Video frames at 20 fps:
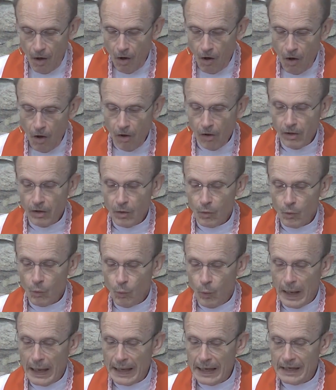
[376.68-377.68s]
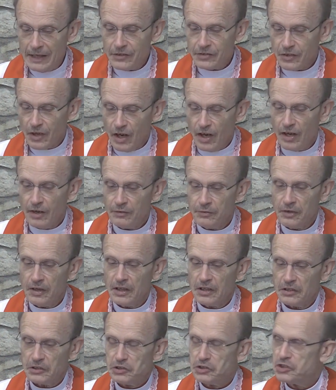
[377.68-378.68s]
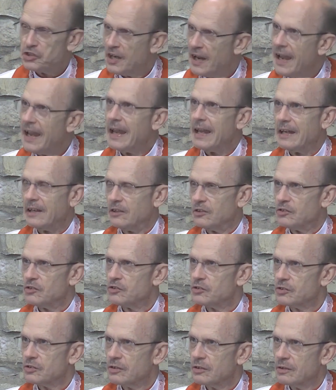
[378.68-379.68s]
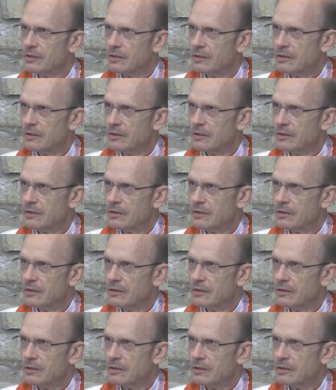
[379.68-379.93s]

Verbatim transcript: all ways of change,